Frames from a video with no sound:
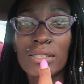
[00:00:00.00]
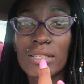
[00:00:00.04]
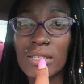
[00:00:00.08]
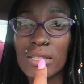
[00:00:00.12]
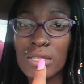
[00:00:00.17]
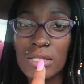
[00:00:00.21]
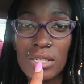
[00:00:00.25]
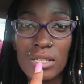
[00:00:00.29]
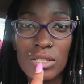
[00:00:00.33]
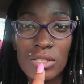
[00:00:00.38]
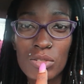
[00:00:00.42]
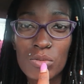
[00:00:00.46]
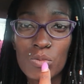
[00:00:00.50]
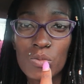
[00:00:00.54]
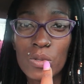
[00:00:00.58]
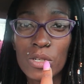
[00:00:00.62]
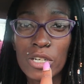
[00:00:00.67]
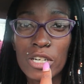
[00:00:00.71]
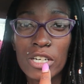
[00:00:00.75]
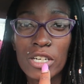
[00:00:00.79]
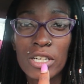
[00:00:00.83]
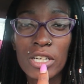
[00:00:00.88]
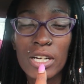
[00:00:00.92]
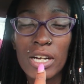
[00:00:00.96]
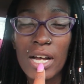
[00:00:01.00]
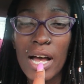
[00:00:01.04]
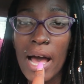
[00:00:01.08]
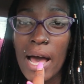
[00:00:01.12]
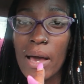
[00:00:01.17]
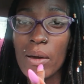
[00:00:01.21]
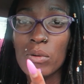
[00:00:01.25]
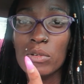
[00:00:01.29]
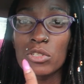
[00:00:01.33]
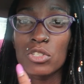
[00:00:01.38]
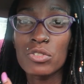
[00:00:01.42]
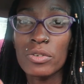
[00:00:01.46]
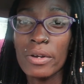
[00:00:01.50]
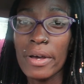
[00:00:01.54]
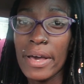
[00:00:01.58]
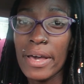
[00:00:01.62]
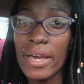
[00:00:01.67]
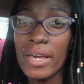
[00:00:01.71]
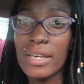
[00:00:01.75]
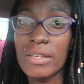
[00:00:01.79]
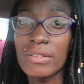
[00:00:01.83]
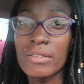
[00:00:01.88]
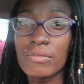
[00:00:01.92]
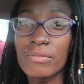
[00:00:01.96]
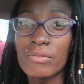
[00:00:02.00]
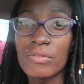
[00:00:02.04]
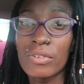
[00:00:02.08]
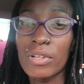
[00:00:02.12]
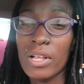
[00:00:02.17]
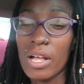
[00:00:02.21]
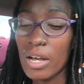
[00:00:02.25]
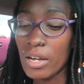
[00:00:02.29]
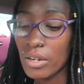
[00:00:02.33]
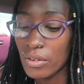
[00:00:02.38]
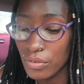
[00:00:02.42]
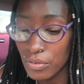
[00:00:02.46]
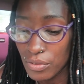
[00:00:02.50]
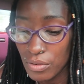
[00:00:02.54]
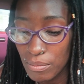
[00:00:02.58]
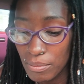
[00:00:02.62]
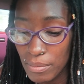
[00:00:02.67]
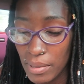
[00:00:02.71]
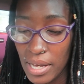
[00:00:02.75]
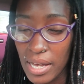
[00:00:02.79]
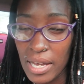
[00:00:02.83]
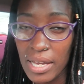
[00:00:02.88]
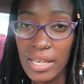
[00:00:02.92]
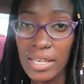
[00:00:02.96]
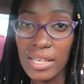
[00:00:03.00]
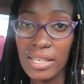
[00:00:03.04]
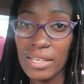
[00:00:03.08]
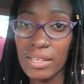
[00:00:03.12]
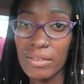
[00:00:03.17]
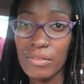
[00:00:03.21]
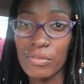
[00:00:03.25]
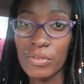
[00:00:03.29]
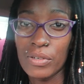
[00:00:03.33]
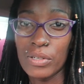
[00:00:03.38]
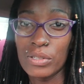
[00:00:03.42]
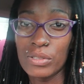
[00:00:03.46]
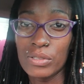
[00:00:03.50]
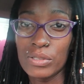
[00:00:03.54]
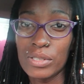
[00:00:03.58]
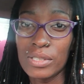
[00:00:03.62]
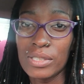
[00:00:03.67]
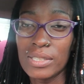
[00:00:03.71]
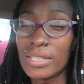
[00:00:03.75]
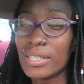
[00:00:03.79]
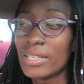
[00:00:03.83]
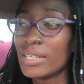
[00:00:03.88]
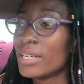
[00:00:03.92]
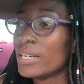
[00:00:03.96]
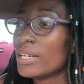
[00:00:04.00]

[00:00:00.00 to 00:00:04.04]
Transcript: this doesn't work, I will try and vlog from my phone.